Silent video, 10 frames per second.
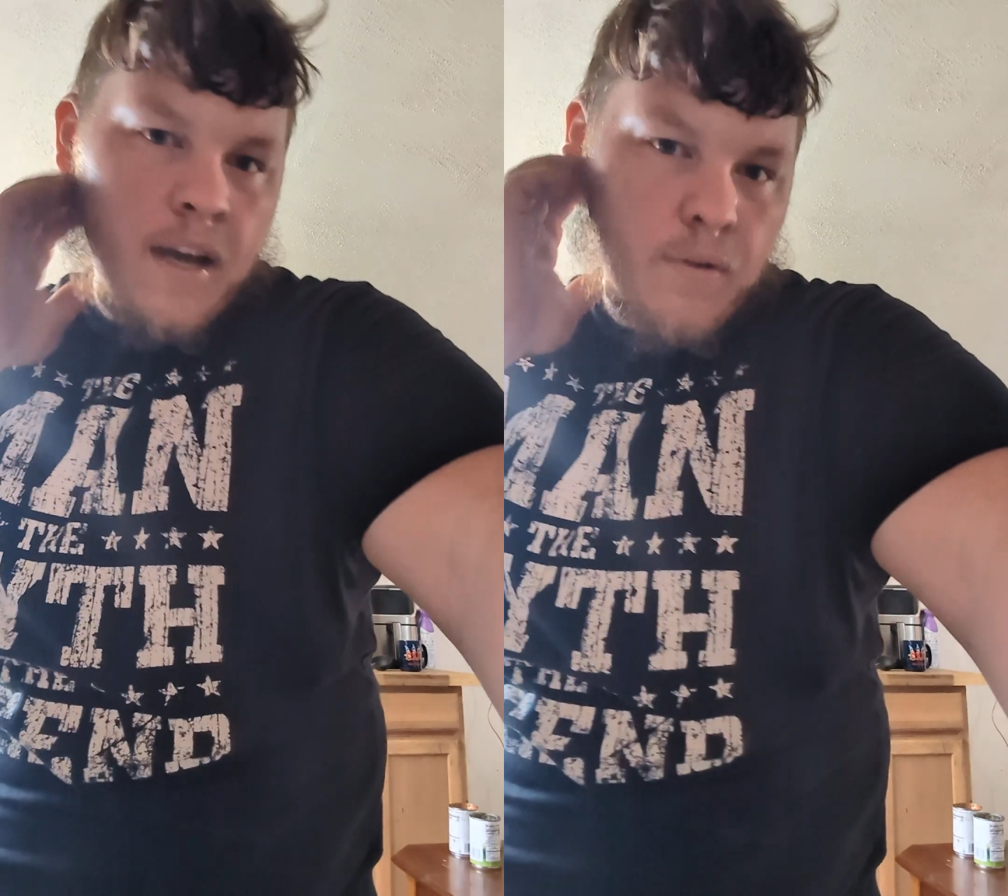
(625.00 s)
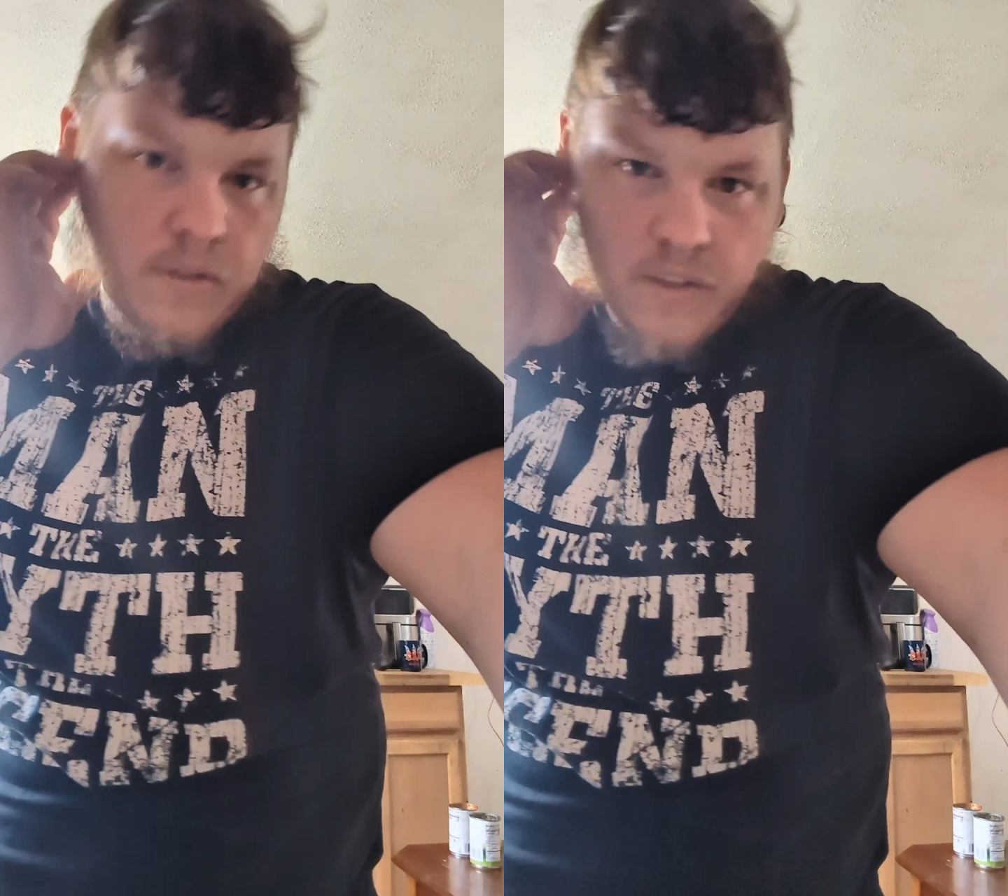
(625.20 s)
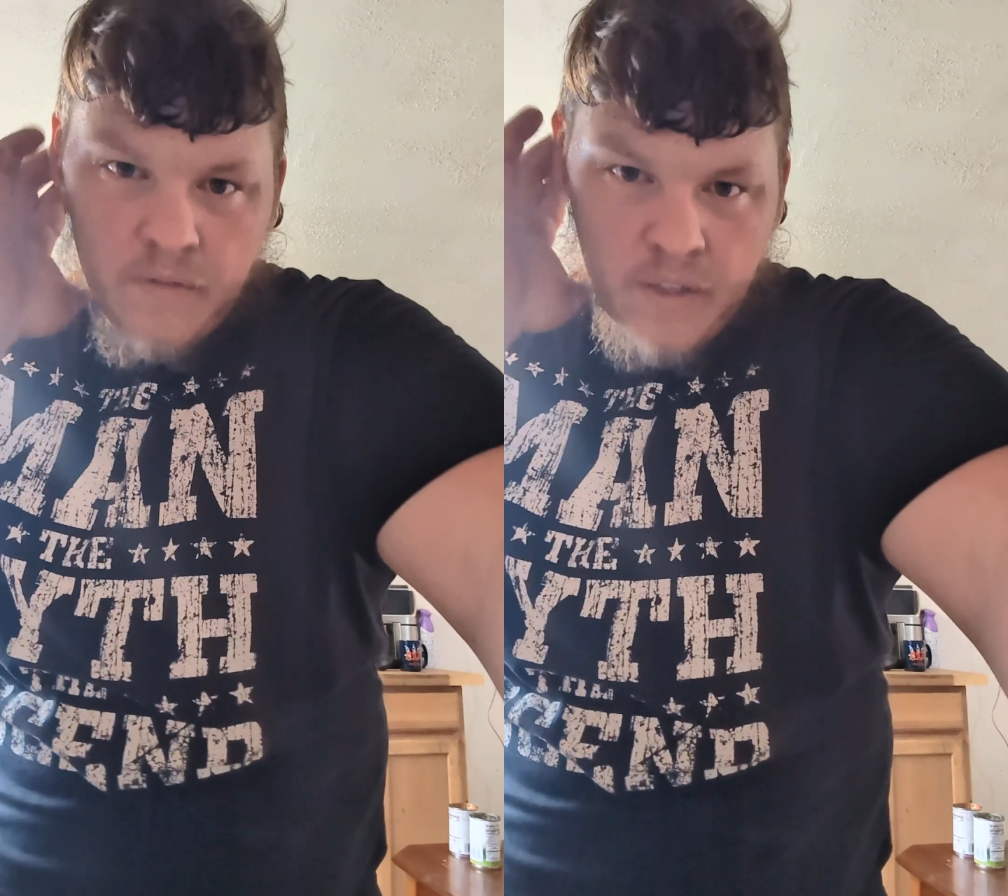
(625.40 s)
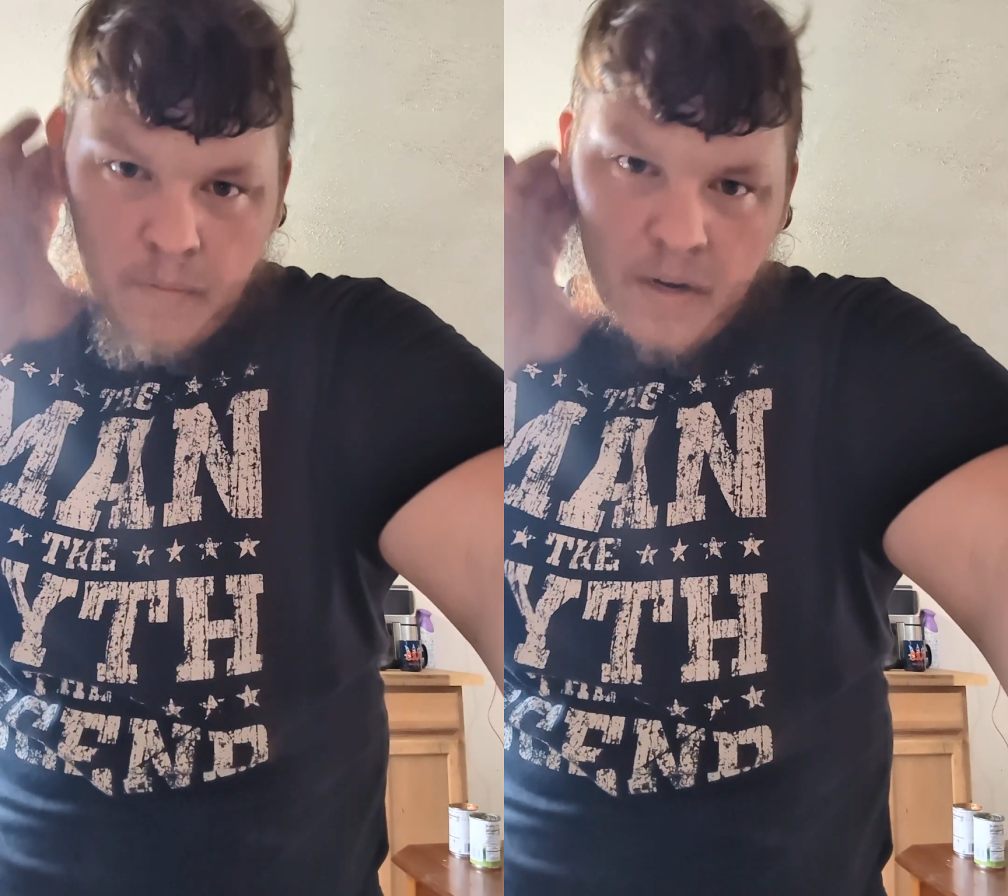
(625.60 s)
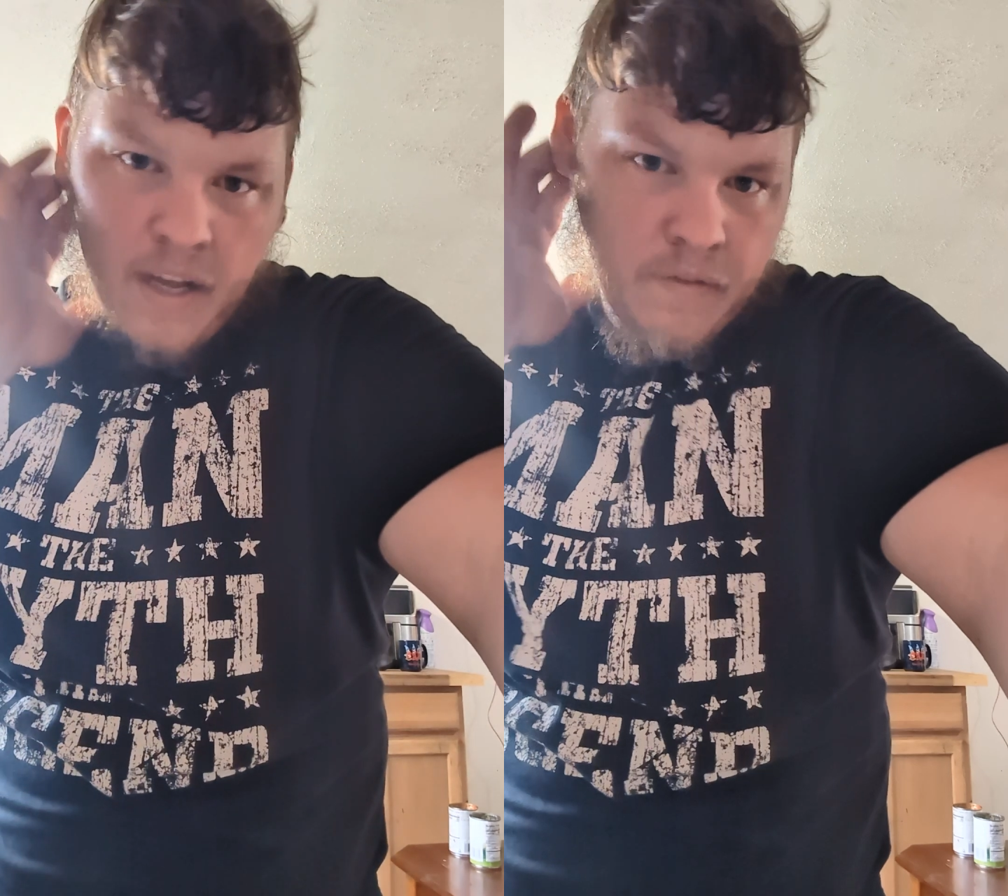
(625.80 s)
I wasn't even
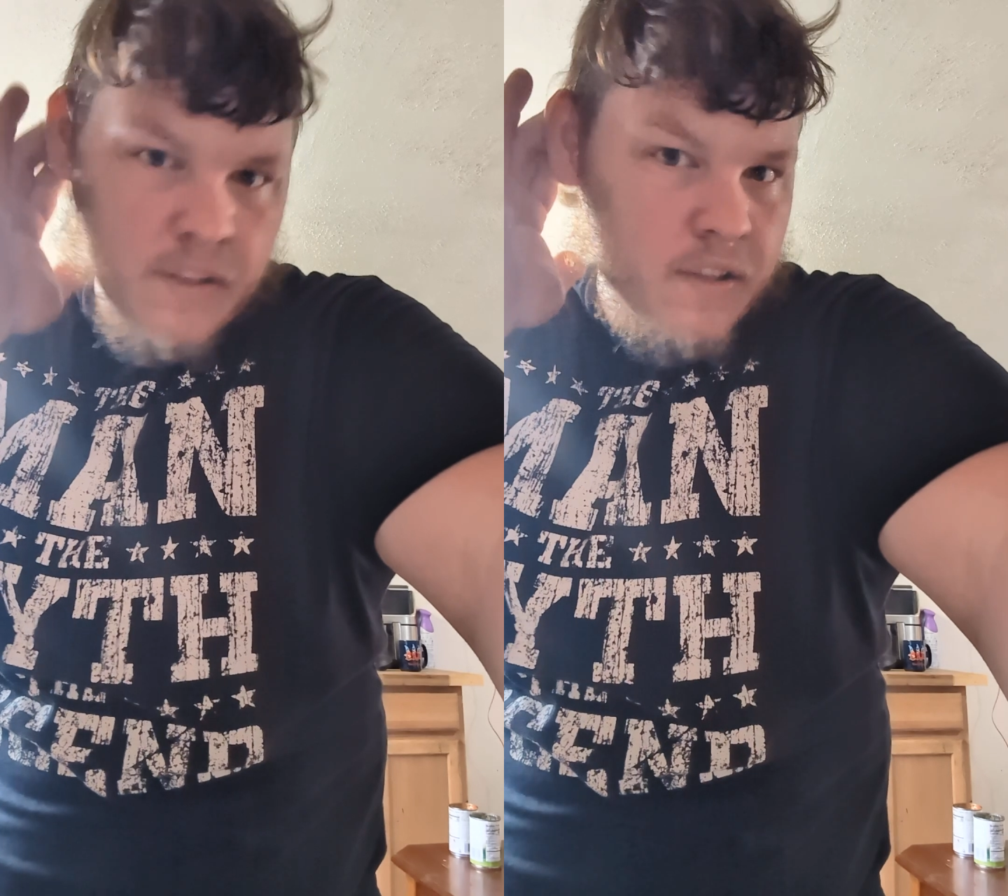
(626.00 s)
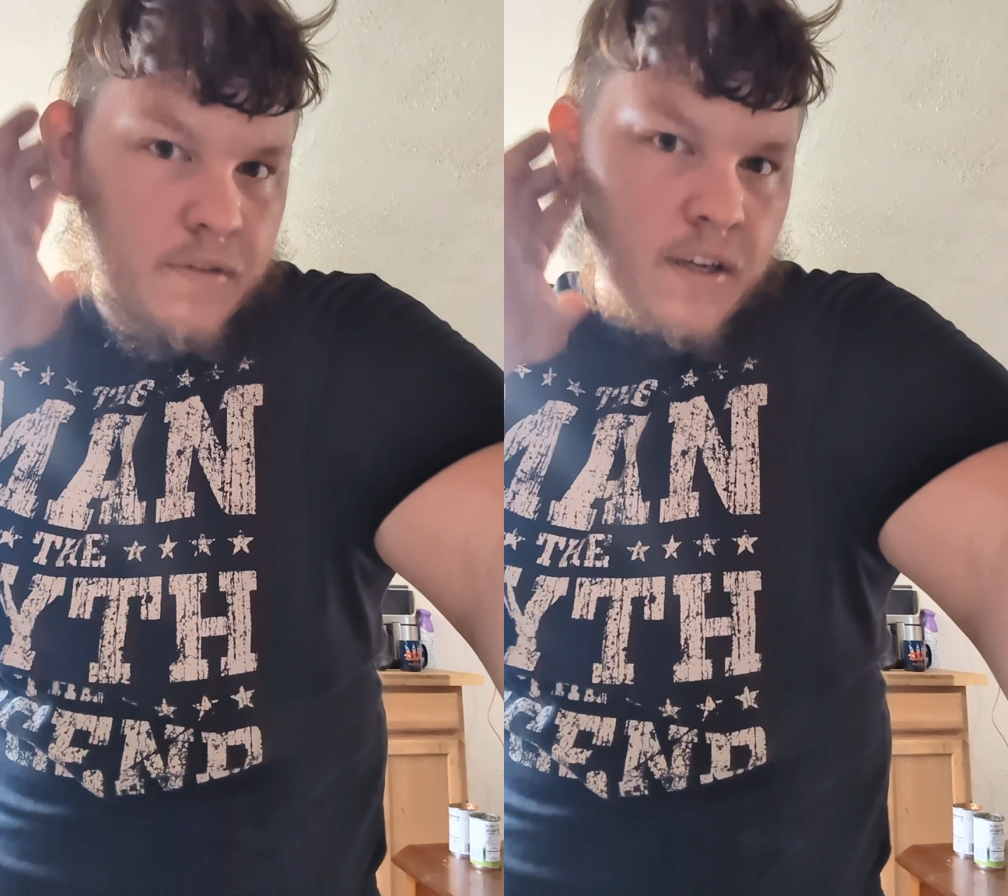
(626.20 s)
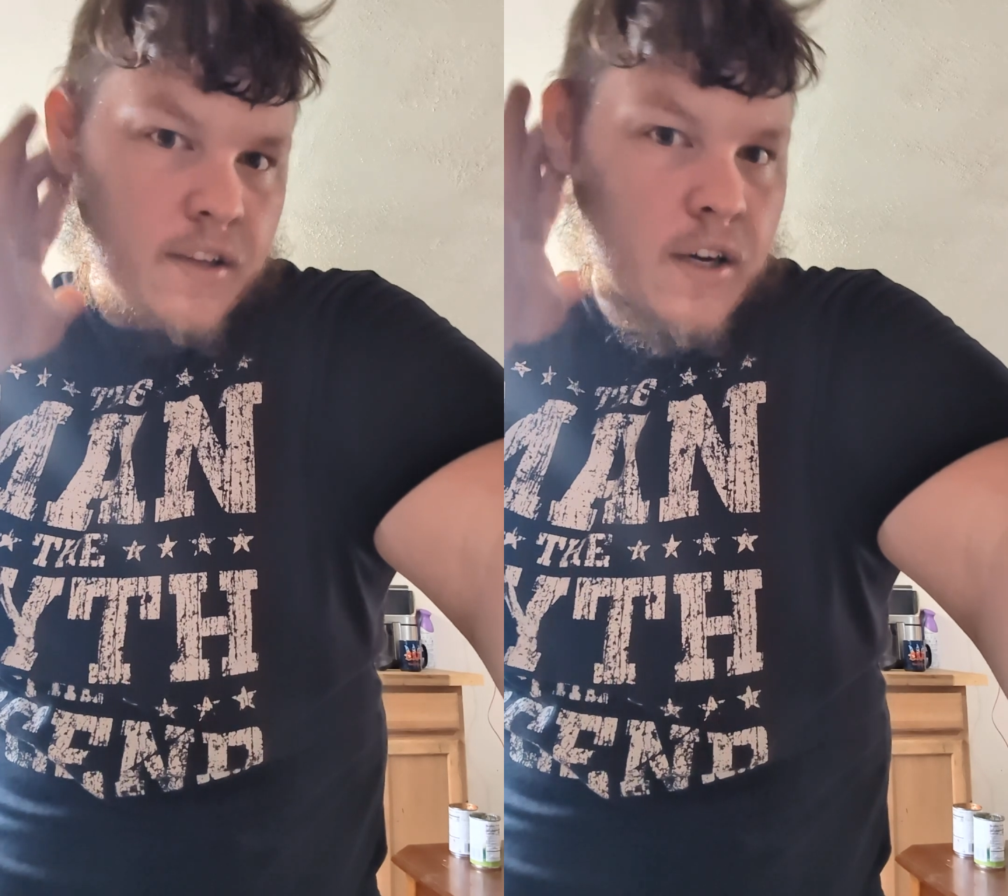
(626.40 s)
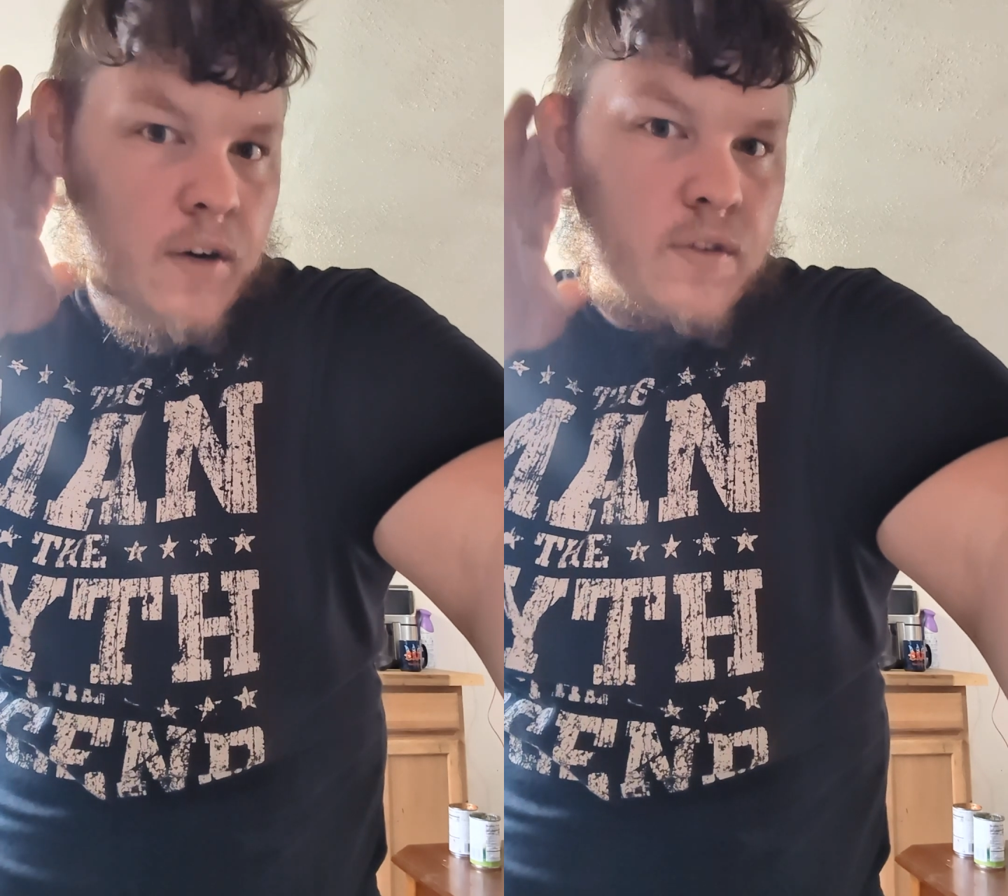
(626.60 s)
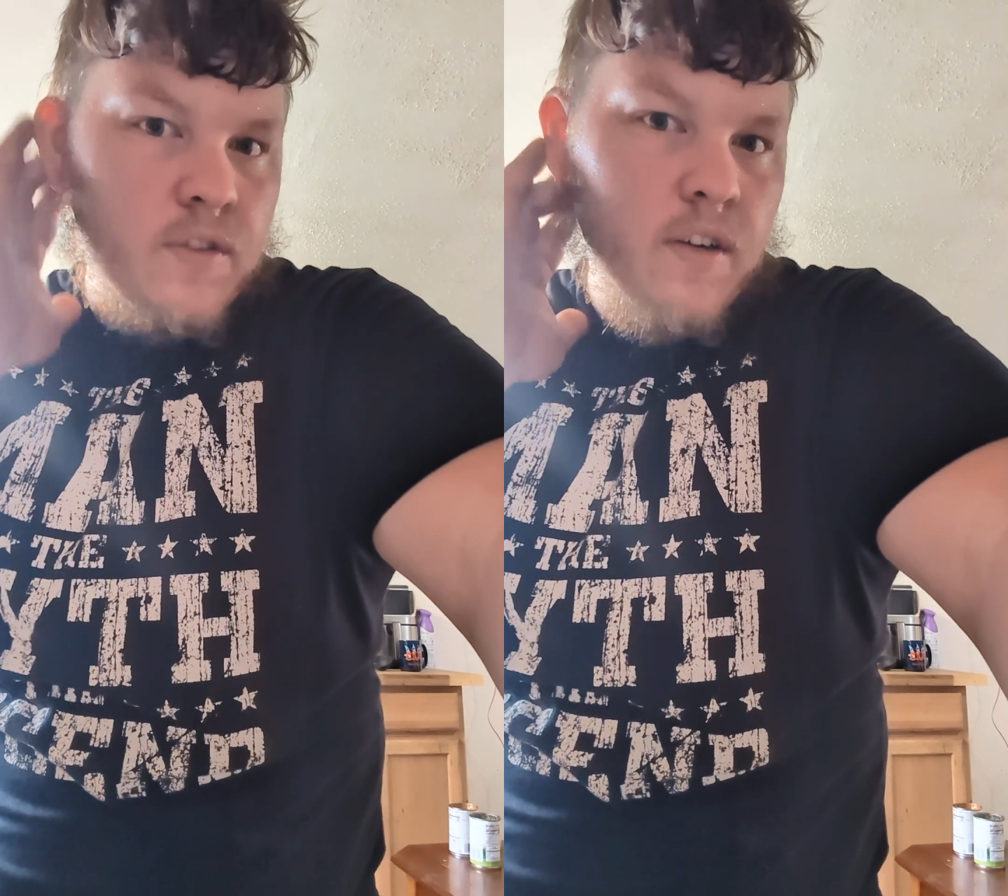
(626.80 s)
coming after your friend though,